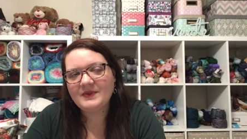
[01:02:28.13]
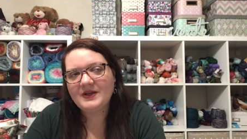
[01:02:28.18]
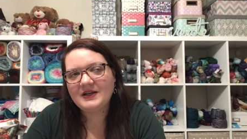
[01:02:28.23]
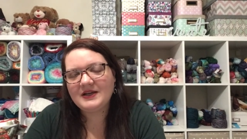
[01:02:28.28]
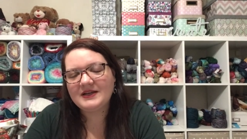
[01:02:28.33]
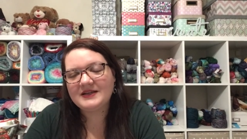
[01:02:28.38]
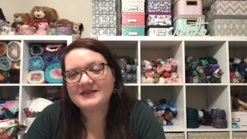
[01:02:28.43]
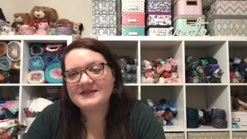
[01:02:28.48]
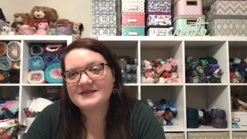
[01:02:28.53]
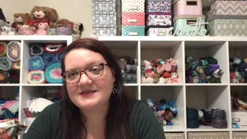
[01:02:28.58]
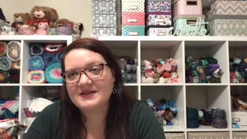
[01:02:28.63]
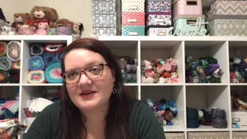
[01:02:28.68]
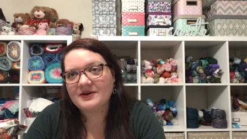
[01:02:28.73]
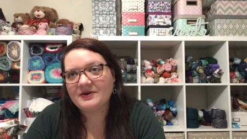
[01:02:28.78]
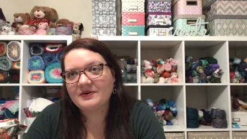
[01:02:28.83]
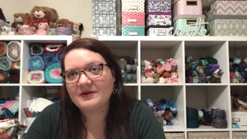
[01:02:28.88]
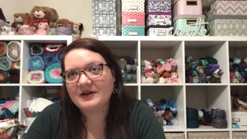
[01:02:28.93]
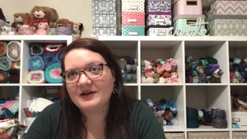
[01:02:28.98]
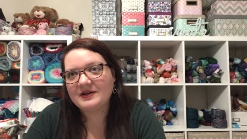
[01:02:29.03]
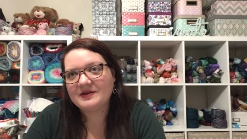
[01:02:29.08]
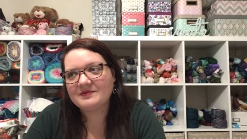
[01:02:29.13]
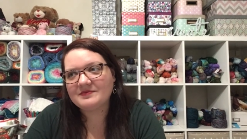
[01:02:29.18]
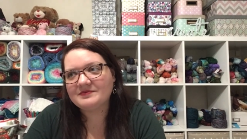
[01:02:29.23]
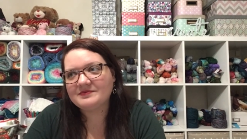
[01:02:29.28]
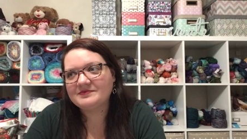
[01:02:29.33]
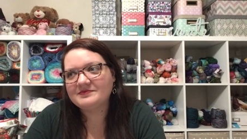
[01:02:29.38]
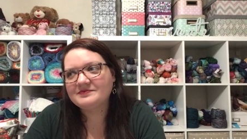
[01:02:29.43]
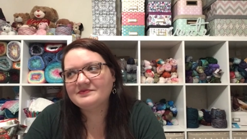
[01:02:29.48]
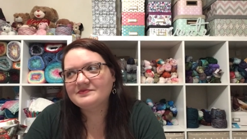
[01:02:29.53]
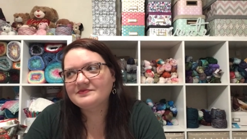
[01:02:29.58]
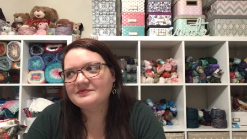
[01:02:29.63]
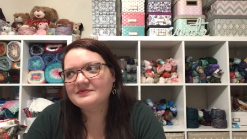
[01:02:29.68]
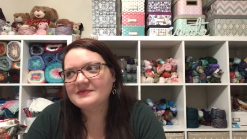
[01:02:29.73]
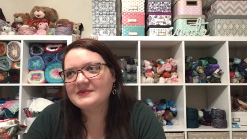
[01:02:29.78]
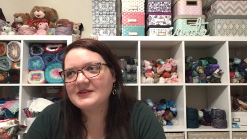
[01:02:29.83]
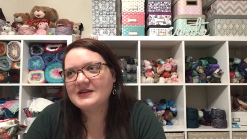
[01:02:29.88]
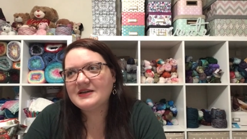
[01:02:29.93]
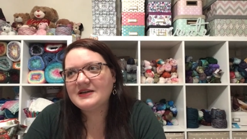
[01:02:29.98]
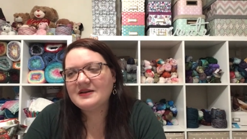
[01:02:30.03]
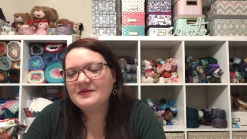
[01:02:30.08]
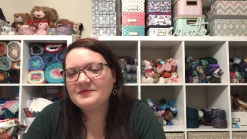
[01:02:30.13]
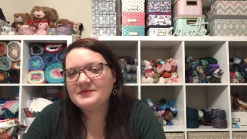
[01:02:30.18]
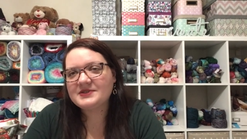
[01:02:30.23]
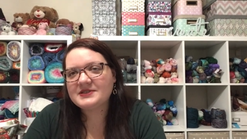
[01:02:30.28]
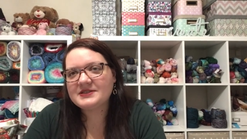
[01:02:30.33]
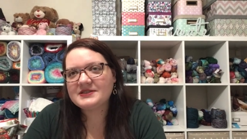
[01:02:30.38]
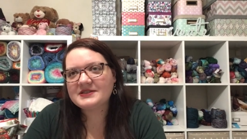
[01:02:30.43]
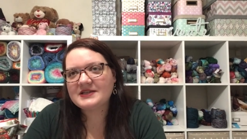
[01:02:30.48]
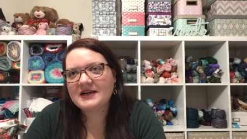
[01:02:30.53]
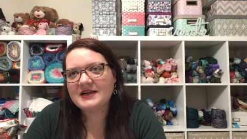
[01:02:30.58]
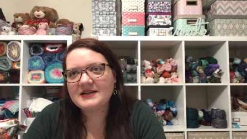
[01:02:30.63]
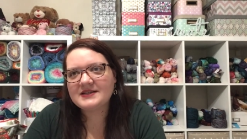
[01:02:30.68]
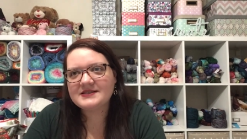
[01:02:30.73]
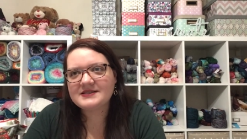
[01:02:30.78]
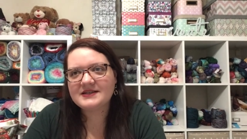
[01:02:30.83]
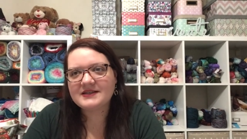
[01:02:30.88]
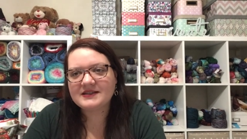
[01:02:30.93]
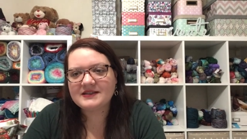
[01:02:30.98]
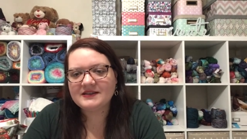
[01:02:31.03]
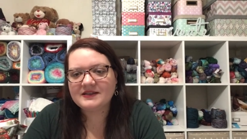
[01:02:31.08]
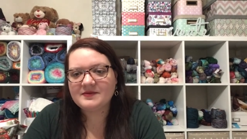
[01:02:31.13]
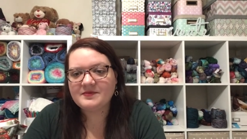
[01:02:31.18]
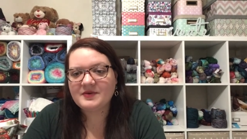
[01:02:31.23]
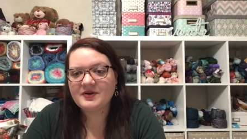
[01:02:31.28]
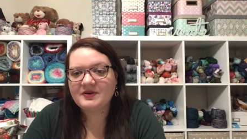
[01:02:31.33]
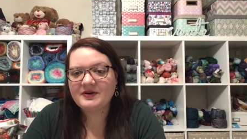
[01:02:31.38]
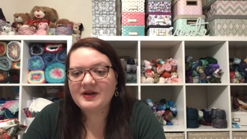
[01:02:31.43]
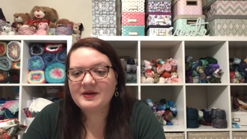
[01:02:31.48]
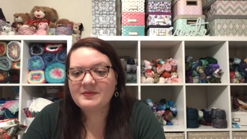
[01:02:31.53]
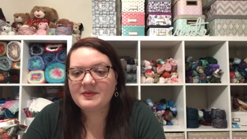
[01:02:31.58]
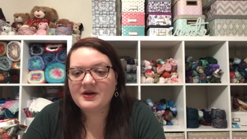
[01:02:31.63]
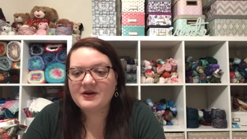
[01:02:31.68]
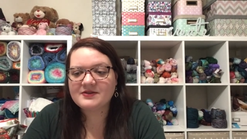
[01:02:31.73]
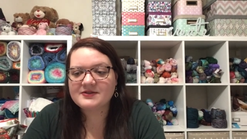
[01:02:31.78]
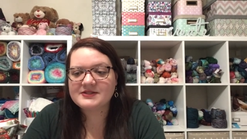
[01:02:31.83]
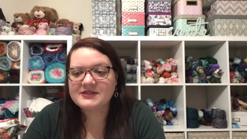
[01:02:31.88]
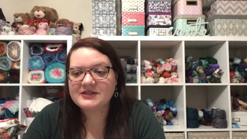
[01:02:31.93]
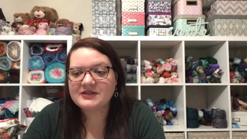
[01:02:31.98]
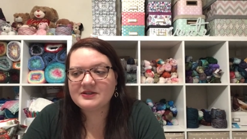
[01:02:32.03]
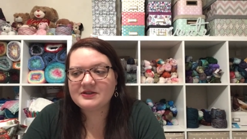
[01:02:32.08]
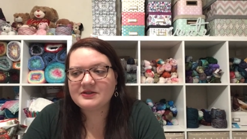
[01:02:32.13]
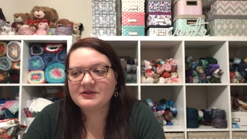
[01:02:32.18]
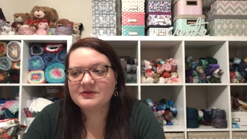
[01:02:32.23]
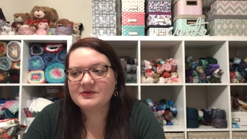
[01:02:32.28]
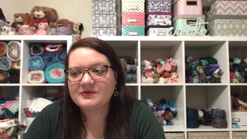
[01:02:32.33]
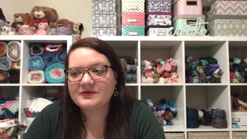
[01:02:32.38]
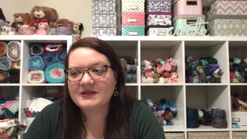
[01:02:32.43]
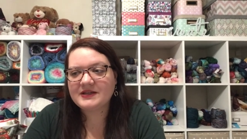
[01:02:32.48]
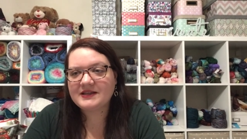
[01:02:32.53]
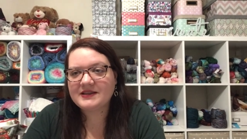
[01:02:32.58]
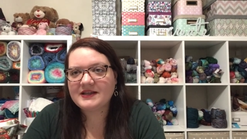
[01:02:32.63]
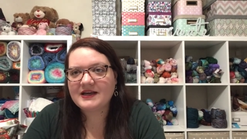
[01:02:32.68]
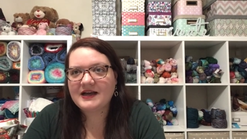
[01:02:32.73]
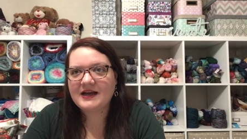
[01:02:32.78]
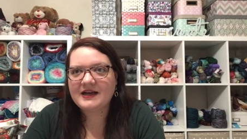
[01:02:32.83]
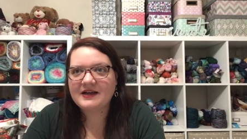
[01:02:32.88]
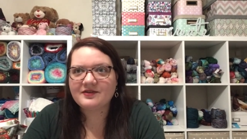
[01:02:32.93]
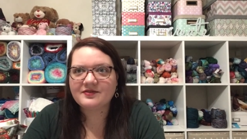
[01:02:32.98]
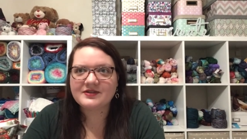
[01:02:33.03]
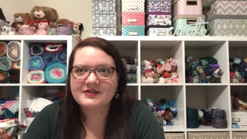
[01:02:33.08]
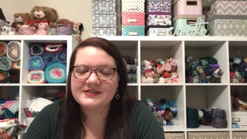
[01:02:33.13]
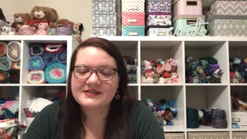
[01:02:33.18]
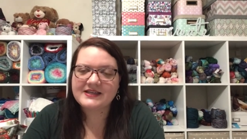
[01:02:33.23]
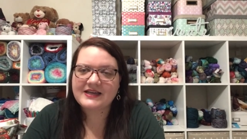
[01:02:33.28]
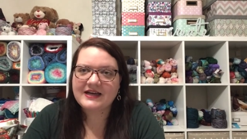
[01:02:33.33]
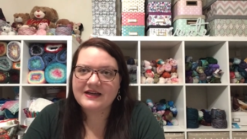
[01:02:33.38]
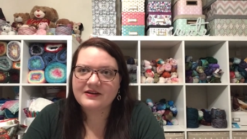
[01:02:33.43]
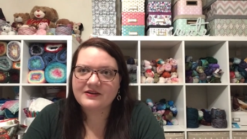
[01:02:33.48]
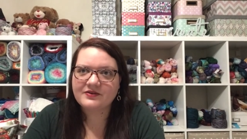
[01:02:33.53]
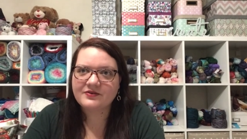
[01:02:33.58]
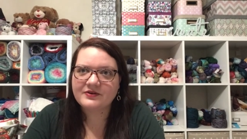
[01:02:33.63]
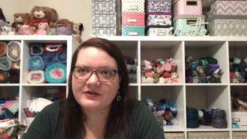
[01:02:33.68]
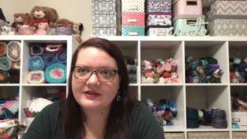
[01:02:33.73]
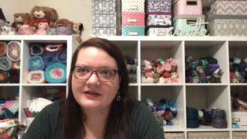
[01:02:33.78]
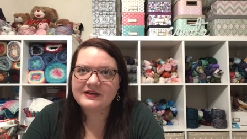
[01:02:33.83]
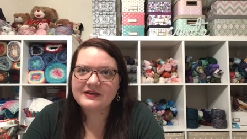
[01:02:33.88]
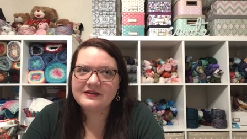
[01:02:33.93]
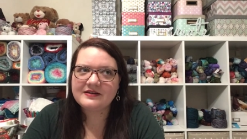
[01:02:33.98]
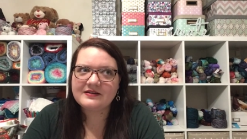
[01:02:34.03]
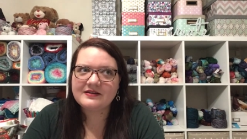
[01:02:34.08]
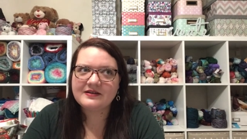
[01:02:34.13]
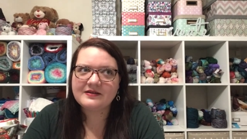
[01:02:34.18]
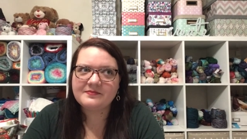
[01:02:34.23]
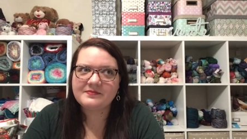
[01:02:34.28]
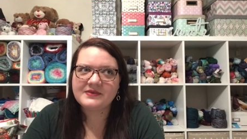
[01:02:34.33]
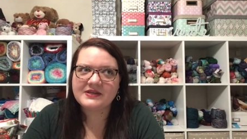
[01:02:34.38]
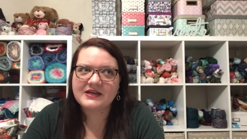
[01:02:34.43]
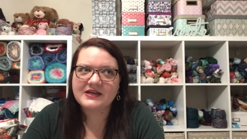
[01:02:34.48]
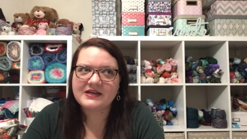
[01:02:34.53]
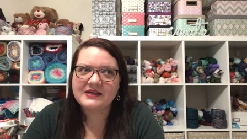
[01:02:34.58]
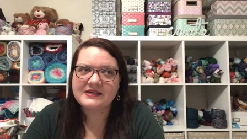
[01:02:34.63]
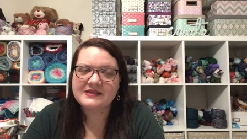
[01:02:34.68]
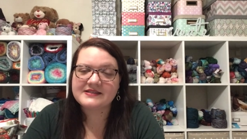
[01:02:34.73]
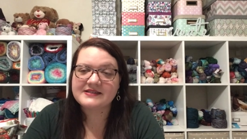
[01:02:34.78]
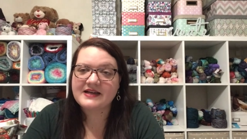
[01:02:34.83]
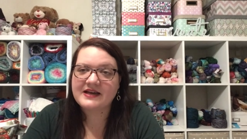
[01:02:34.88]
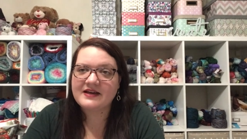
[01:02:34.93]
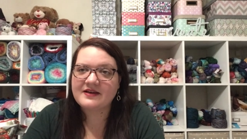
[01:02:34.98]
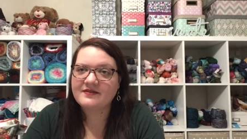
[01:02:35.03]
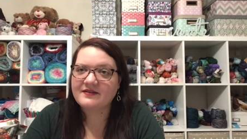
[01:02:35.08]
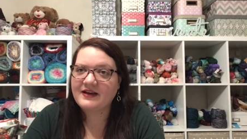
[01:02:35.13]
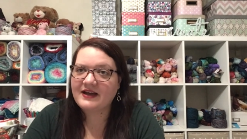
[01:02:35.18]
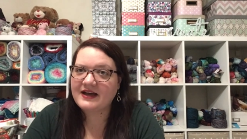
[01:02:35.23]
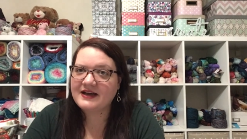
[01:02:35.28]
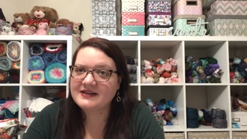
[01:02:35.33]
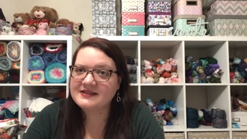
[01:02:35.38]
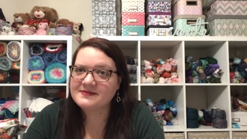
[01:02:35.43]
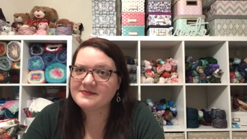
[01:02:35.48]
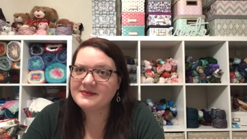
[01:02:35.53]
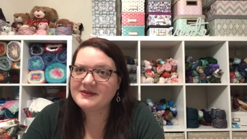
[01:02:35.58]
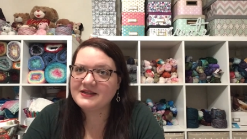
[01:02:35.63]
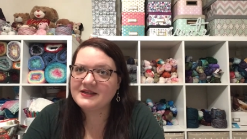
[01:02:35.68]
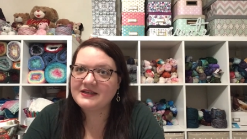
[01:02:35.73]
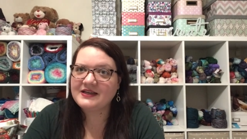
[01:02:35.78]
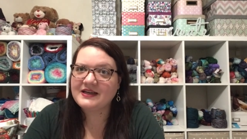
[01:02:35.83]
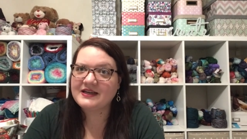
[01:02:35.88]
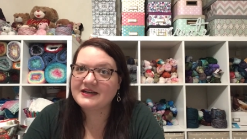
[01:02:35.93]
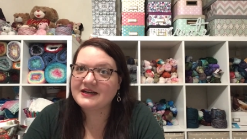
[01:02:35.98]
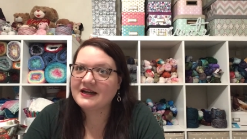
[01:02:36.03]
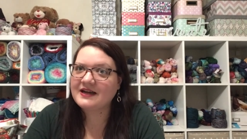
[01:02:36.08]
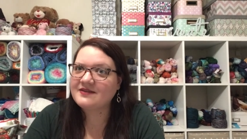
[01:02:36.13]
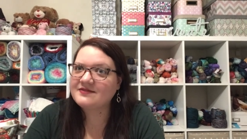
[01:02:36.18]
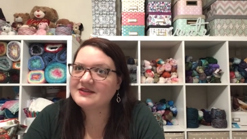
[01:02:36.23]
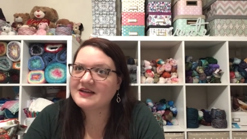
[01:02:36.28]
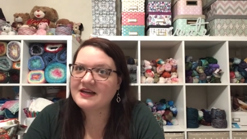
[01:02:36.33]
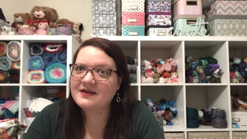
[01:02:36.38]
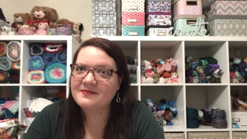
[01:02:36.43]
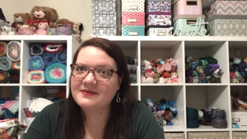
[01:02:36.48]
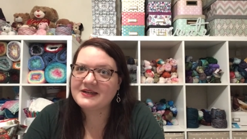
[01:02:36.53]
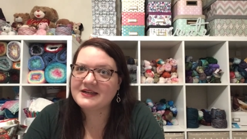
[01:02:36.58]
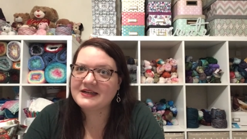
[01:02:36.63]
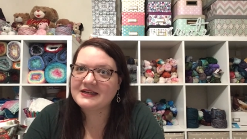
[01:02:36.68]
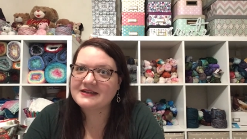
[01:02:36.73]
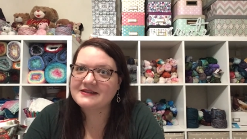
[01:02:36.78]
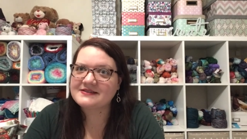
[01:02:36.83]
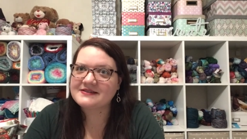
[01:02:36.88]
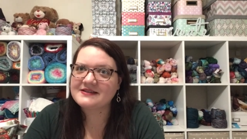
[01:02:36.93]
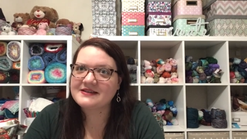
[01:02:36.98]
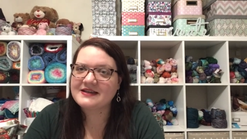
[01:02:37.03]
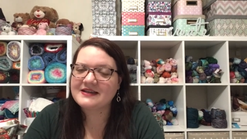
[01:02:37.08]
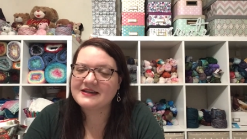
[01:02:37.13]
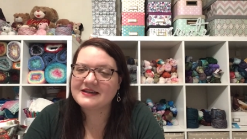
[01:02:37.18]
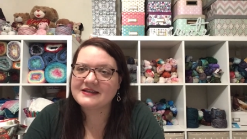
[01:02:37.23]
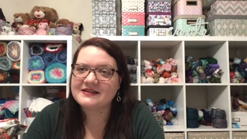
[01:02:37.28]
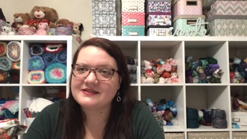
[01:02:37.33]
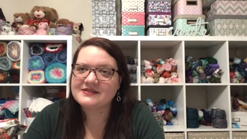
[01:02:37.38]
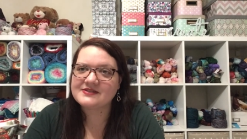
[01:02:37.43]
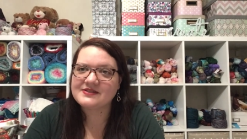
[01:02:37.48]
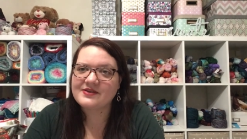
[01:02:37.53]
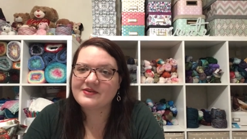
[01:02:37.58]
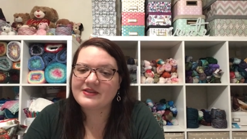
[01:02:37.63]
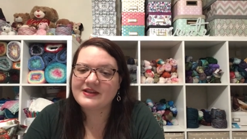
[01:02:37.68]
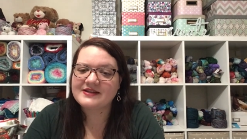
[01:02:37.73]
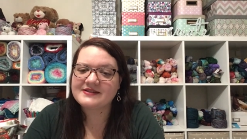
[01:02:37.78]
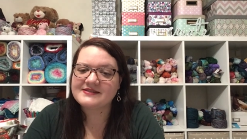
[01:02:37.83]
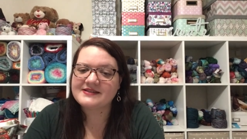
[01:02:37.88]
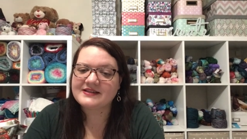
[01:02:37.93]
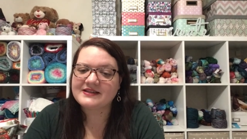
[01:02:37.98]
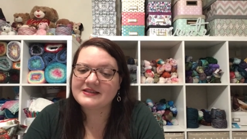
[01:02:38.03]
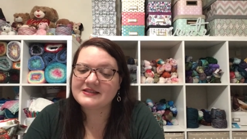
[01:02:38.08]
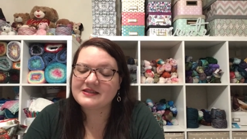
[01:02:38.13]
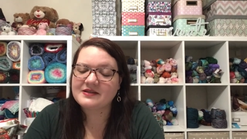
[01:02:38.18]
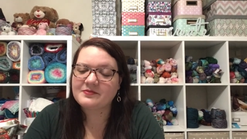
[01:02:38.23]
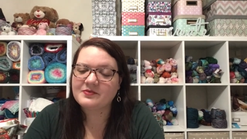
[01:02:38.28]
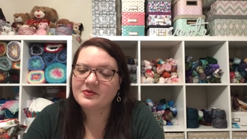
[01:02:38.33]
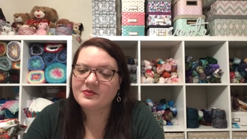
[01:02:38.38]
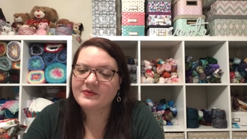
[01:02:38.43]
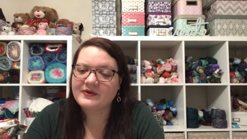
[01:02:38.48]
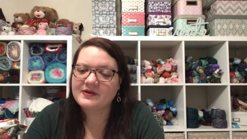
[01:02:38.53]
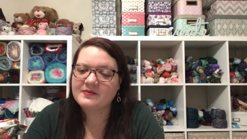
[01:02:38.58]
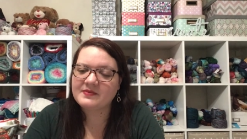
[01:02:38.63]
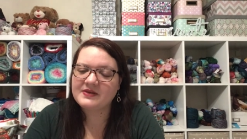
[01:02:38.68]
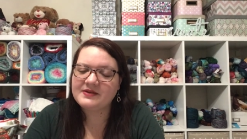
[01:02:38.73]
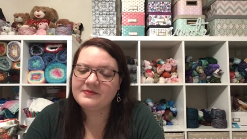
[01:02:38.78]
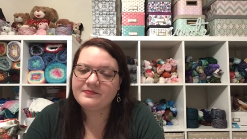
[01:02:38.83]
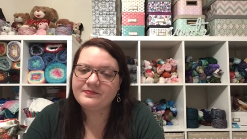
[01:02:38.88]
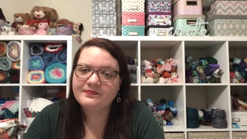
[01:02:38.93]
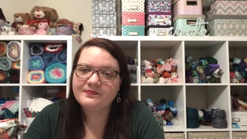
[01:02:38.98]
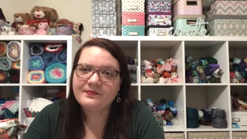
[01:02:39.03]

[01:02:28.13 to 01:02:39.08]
And so, um, just kind of stuck in limbo. I'm also in the high risk category because I have asthma and I have diabetes. And so that's like a double whammy.